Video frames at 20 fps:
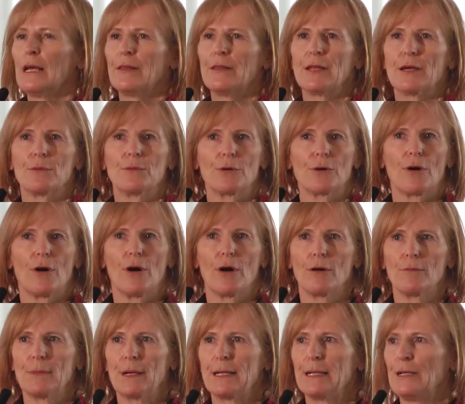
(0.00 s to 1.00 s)
There were
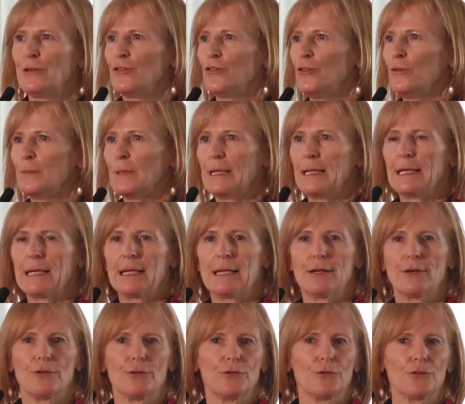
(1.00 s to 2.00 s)
already too many
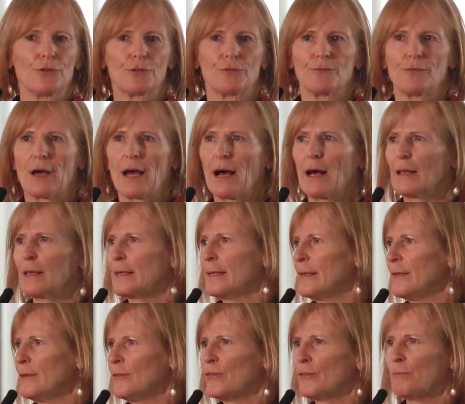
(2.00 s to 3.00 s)
hills,
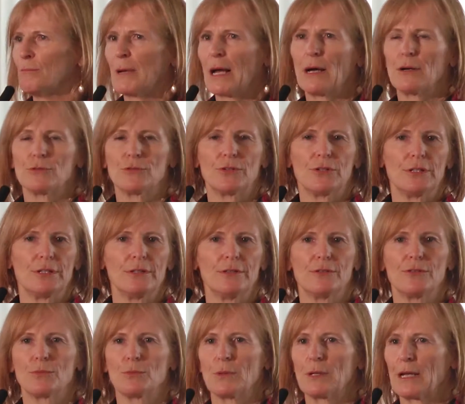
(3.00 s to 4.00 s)
valleys,
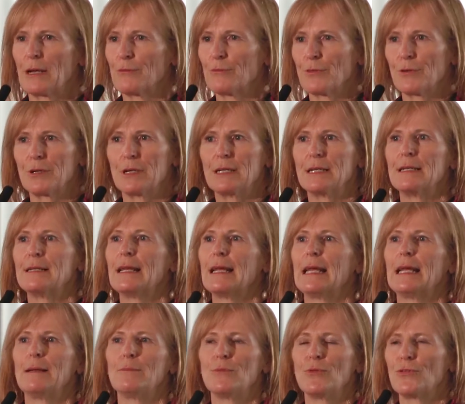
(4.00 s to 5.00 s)
mountains, whatever in a
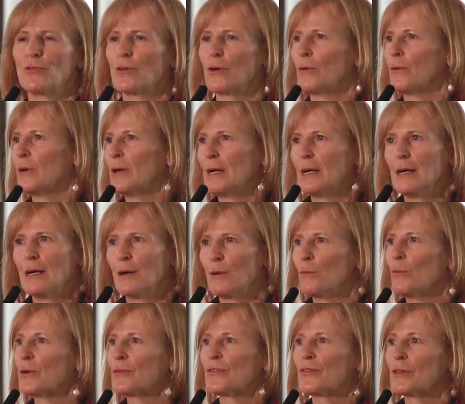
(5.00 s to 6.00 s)
name, so
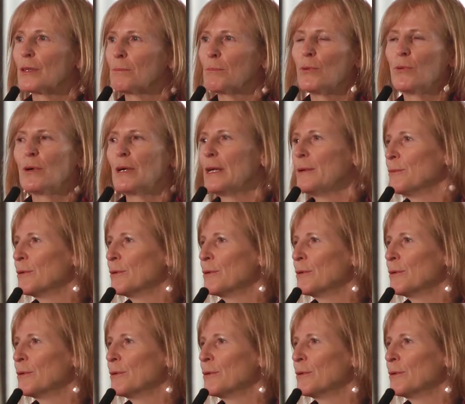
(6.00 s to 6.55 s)
what's the point?